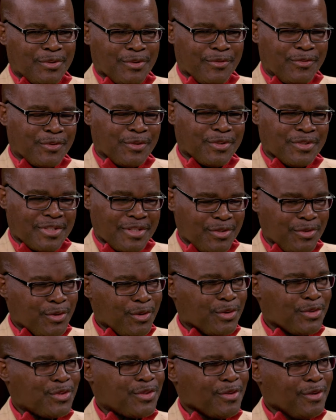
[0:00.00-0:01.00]
of course, a
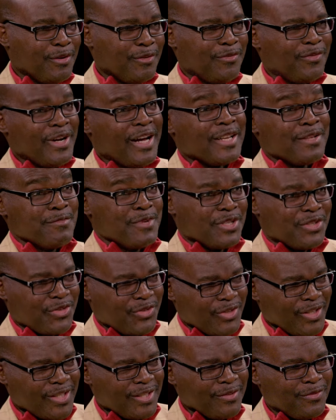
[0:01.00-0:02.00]
dose of
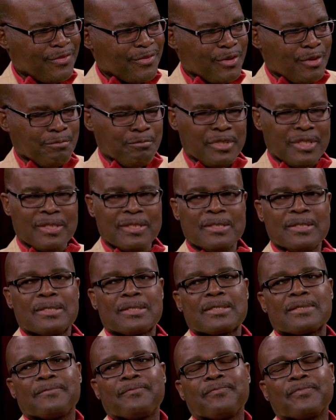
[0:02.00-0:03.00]
administrative
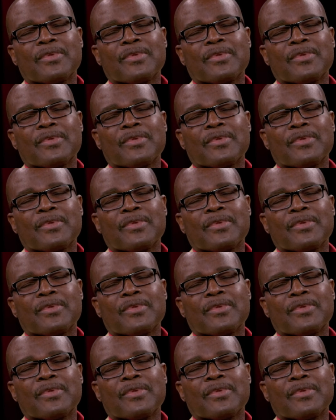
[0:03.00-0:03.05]
competence?